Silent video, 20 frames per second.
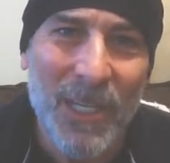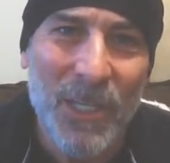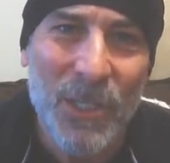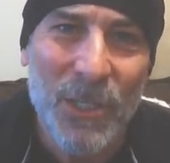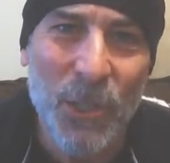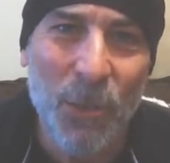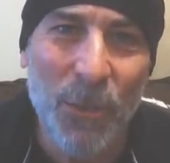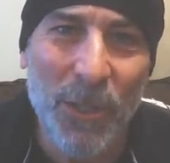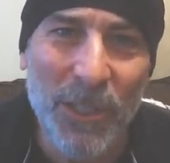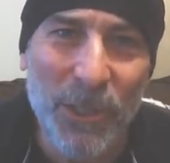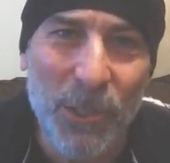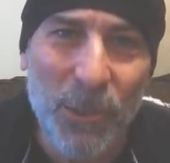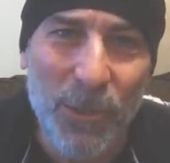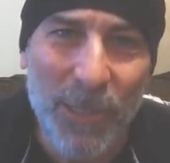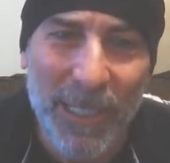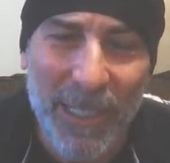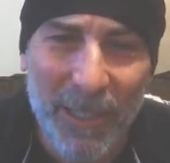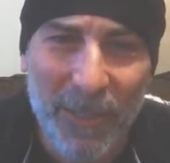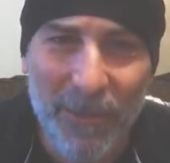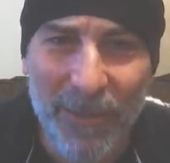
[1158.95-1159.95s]
So when you
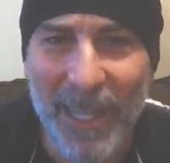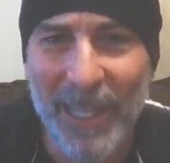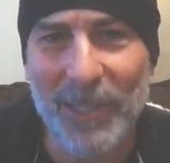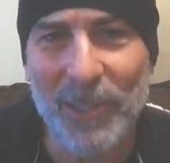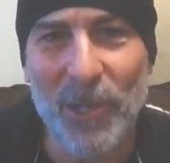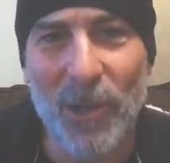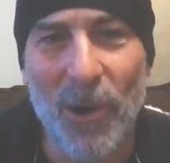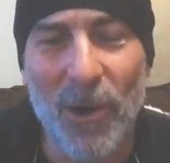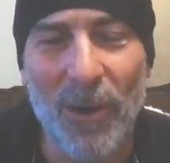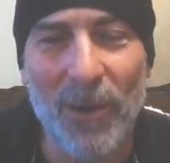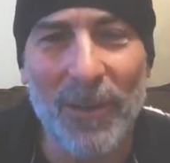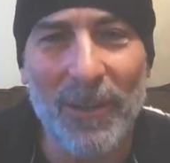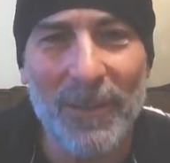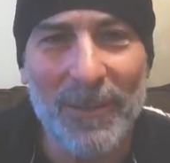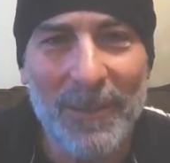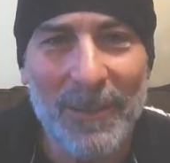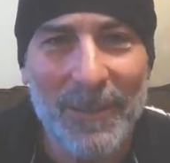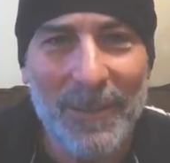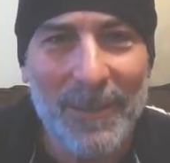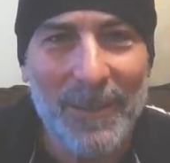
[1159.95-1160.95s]
hear that call,
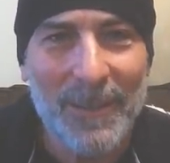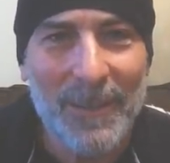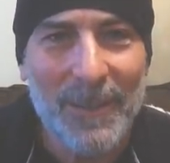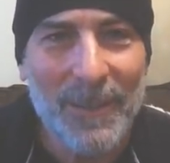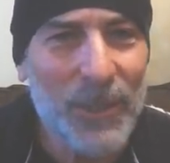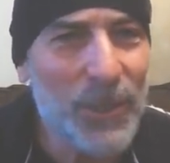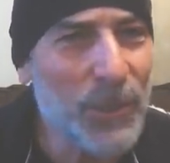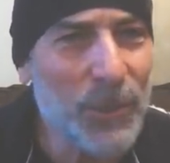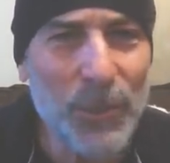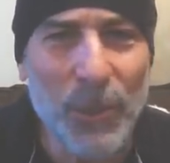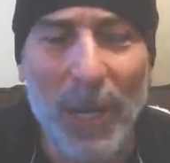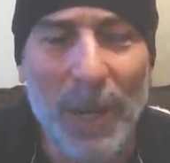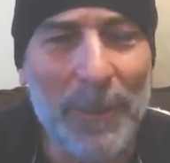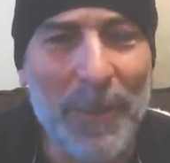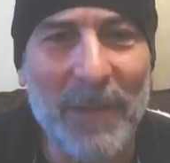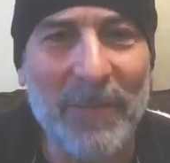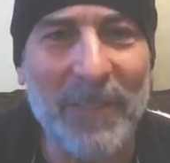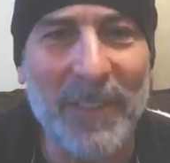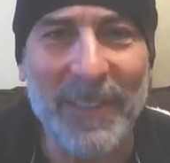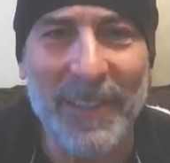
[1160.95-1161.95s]
you drop
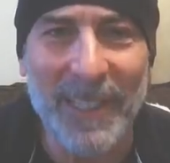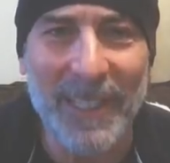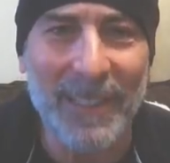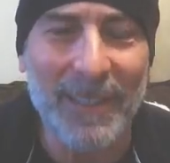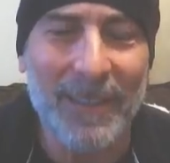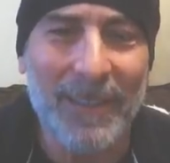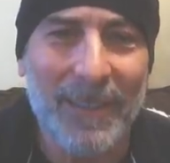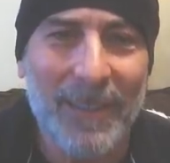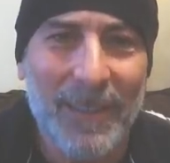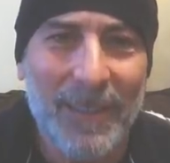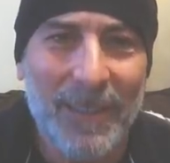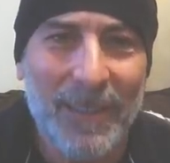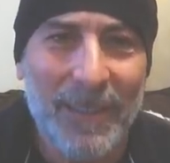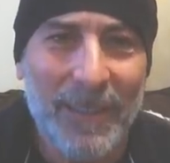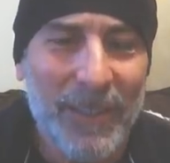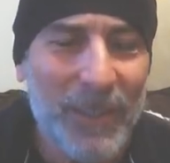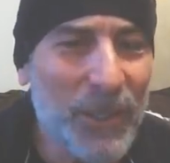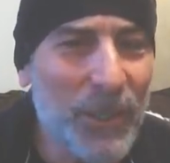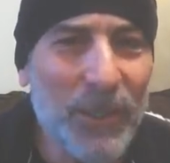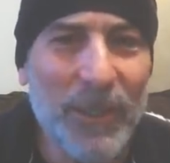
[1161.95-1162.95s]
everything.
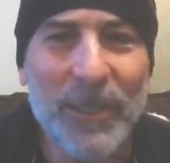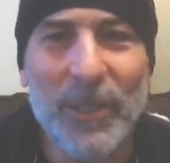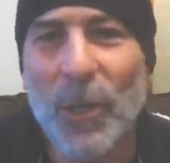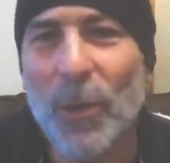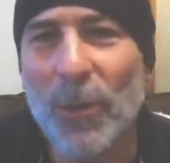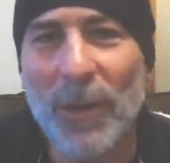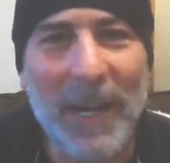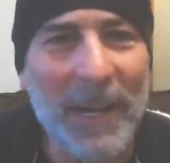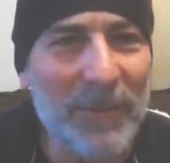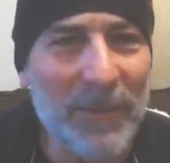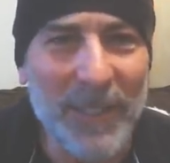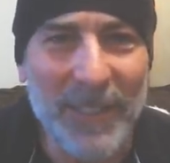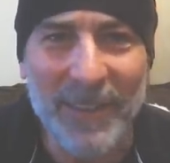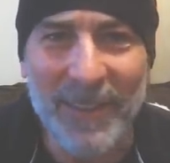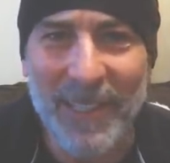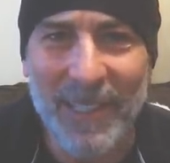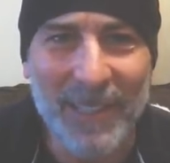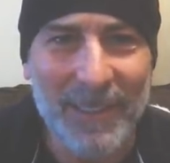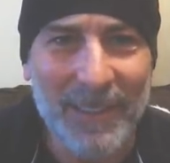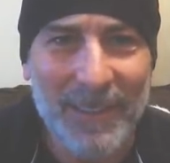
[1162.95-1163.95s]
You ignore
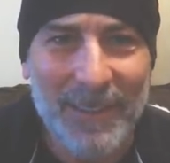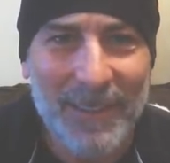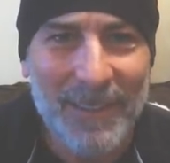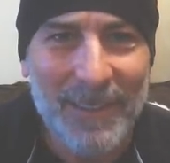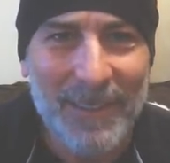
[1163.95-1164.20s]
everything.